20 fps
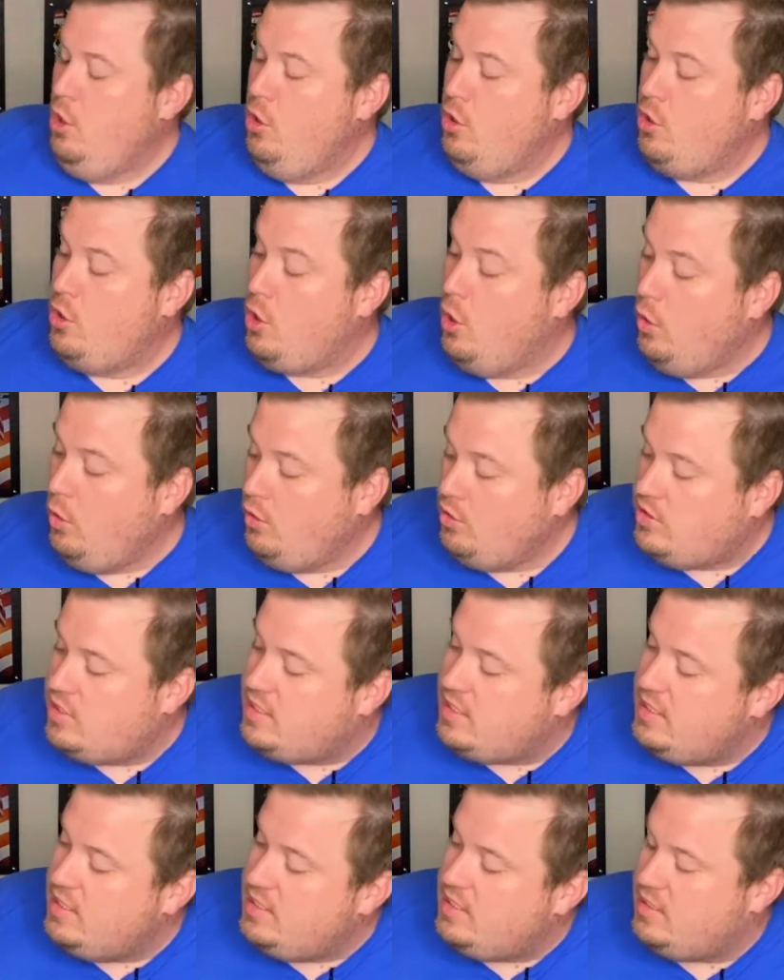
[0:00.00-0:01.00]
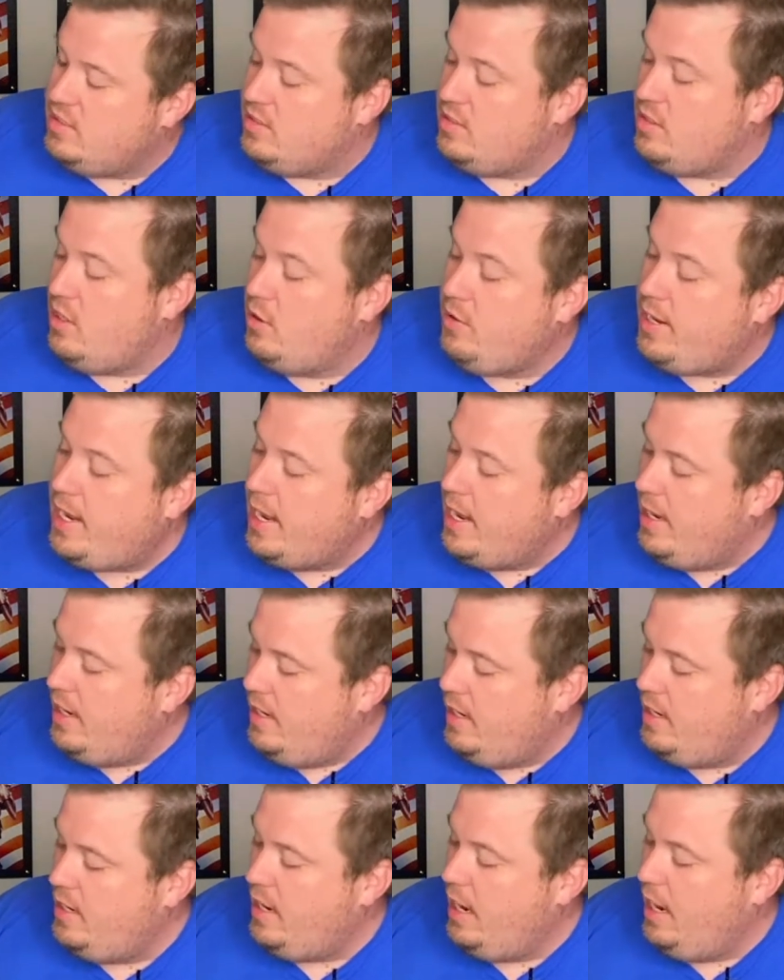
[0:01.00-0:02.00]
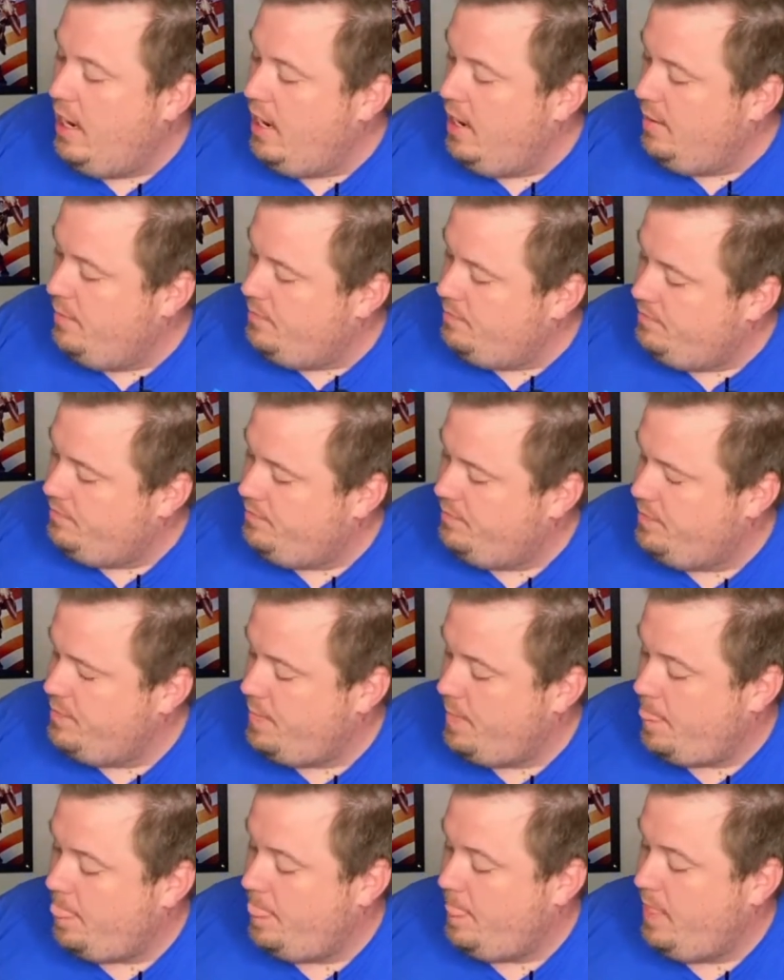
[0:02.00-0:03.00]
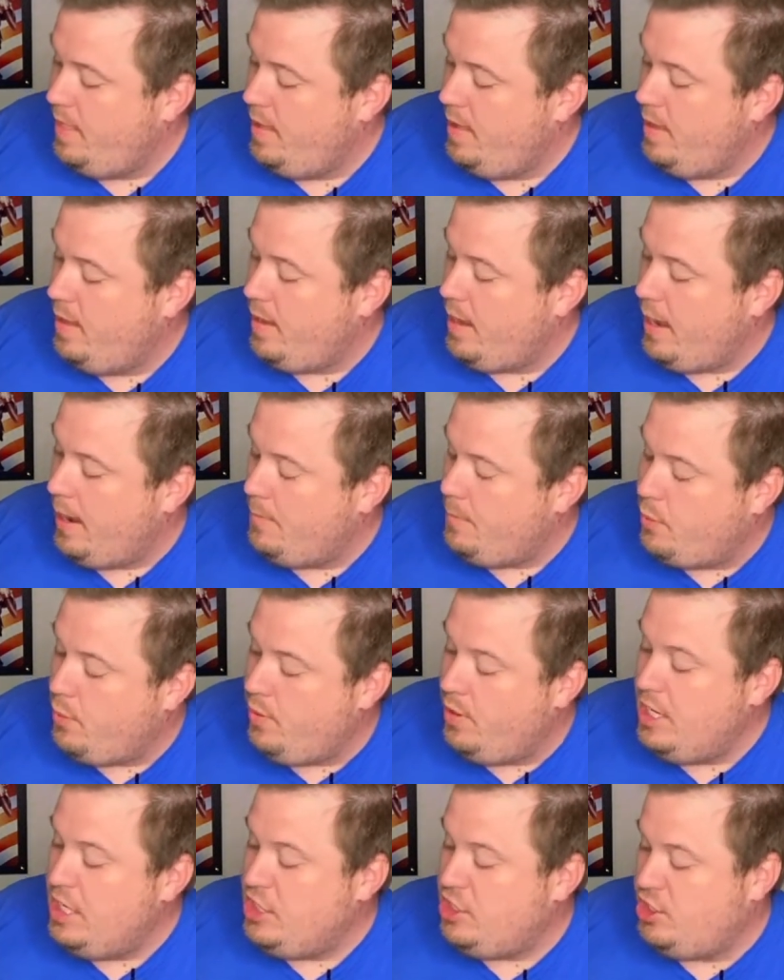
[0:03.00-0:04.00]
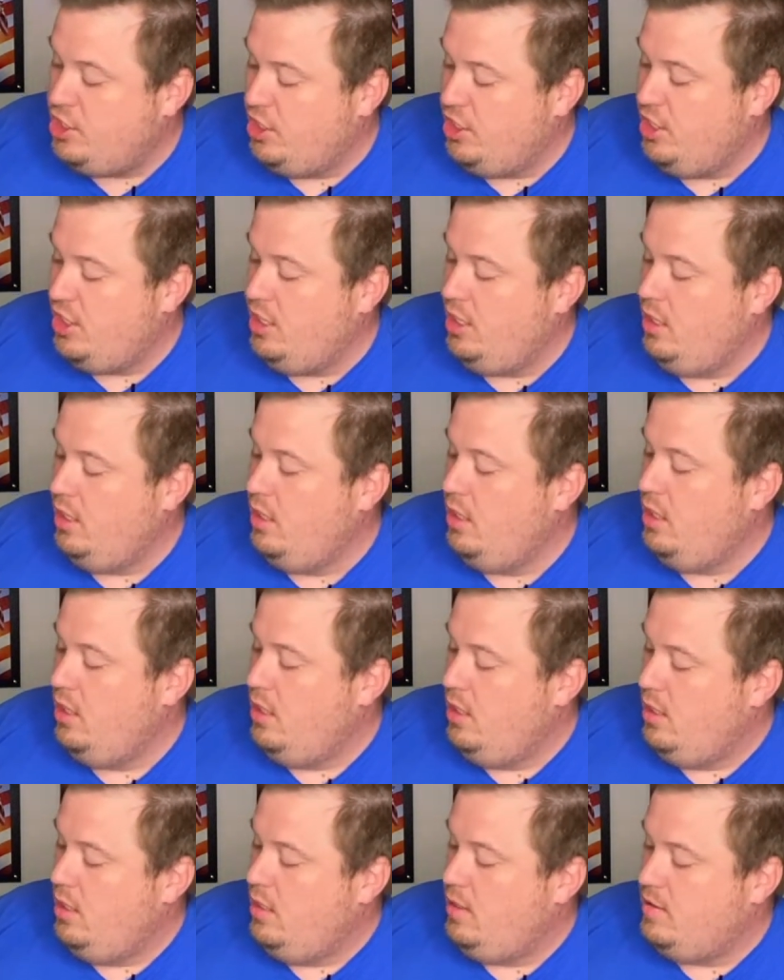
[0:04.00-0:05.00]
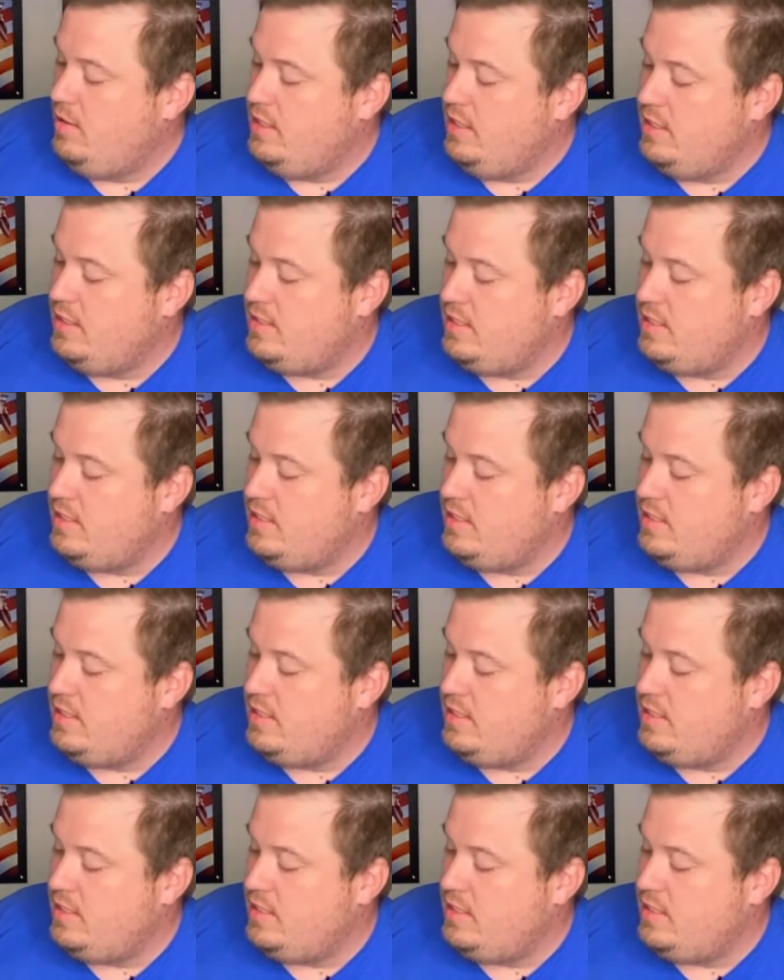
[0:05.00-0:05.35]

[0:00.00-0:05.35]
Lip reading: Gold scissors. Okay. I'm pretty sure this